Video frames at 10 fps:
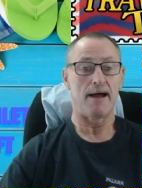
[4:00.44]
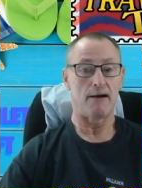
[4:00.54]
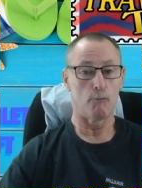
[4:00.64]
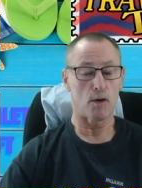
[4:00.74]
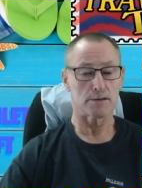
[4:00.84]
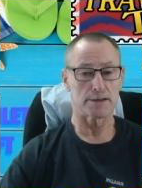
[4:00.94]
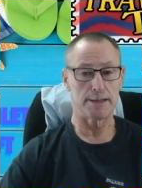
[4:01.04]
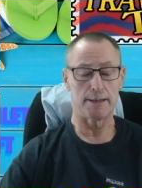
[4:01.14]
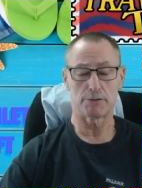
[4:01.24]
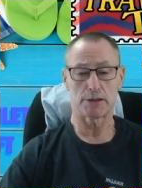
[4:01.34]
What
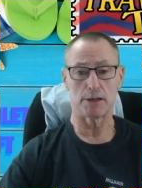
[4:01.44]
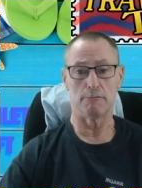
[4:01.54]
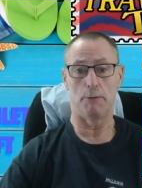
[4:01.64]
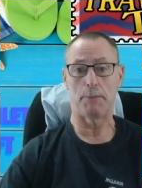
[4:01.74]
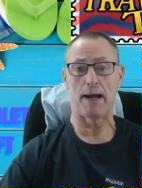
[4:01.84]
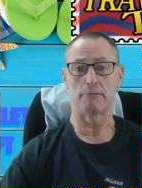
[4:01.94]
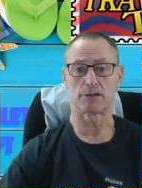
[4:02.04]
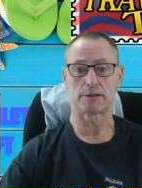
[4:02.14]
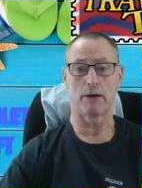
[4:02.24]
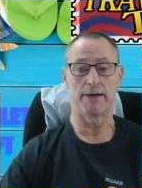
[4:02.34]
do you do about
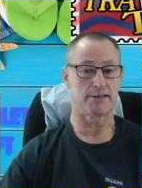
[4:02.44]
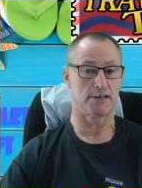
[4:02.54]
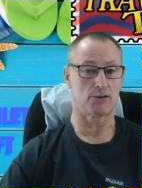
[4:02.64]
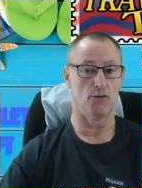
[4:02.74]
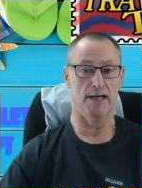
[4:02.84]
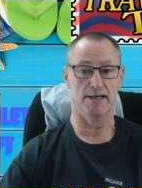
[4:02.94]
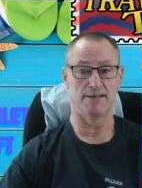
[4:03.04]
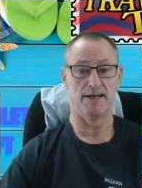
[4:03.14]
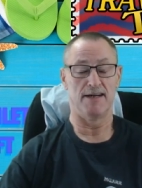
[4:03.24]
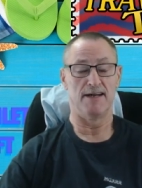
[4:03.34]
going to the
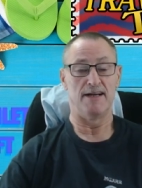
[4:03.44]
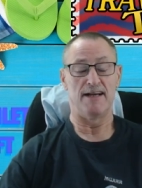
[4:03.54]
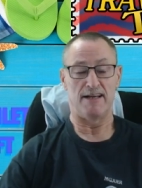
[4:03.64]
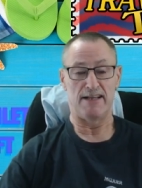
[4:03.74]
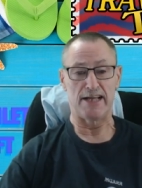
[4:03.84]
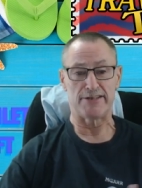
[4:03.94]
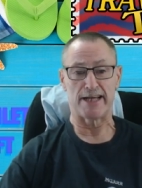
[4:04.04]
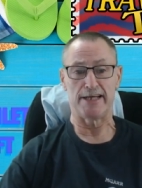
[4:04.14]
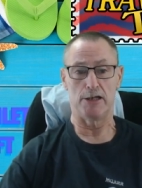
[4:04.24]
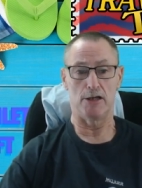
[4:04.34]
toilet? Let's
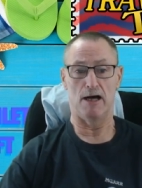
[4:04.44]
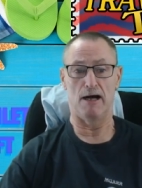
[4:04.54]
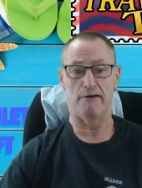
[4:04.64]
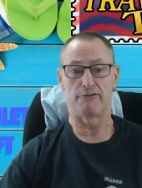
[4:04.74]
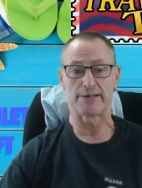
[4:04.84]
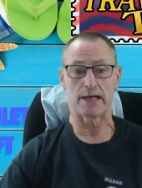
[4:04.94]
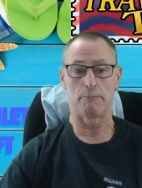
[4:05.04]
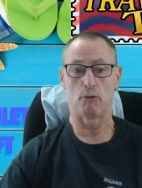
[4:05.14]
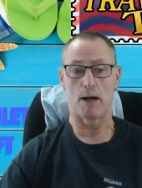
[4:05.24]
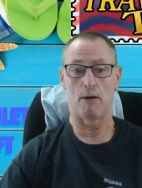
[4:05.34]
say, for
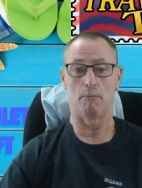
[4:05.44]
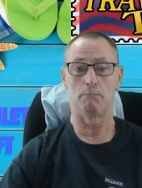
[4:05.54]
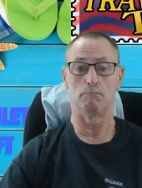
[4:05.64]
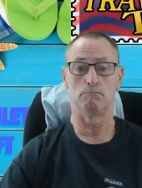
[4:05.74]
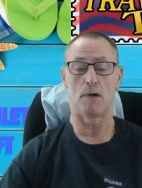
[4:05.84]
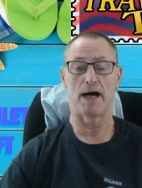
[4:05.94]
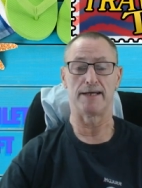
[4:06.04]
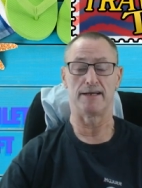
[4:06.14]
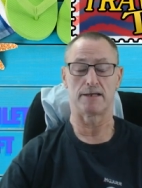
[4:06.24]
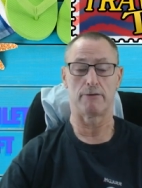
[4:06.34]
example, well,
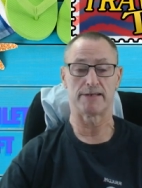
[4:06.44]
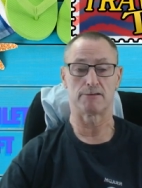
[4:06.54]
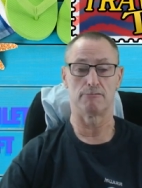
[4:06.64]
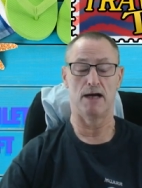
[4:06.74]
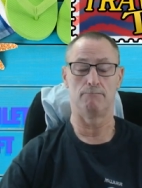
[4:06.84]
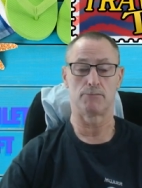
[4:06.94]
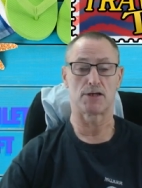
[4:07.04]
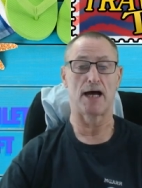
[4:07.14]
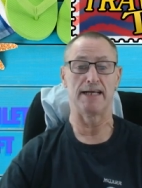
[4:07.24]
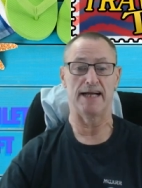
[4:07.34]
my going to
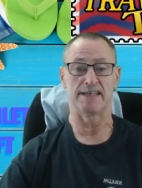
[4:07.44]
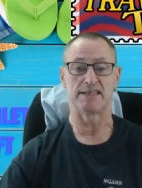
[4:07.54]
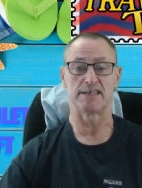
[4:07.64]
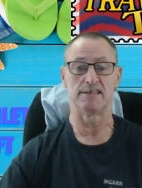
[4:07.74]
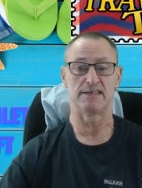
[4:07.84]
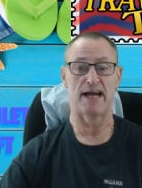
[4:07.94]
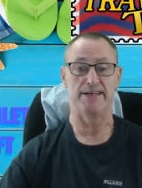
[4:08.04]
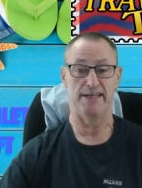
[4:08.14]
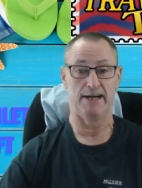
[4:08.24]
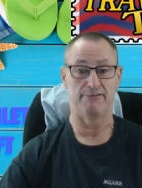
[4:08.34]
Thailand, and that
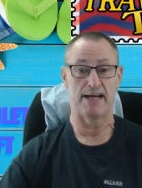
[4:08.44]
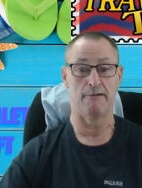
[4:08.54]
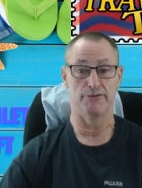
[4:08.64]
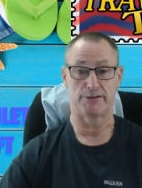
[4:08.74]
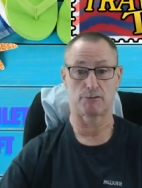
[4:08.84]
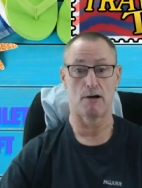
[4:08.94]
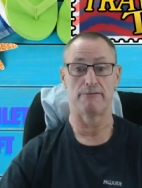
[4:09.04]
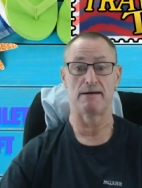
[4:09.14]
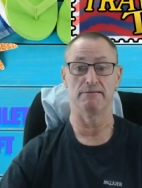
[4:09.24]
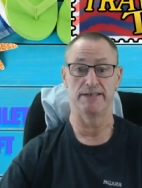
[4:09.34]
is 11 hours,
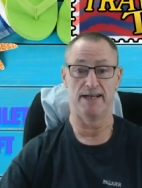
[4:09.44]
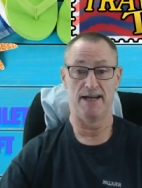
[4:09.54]
12 hours.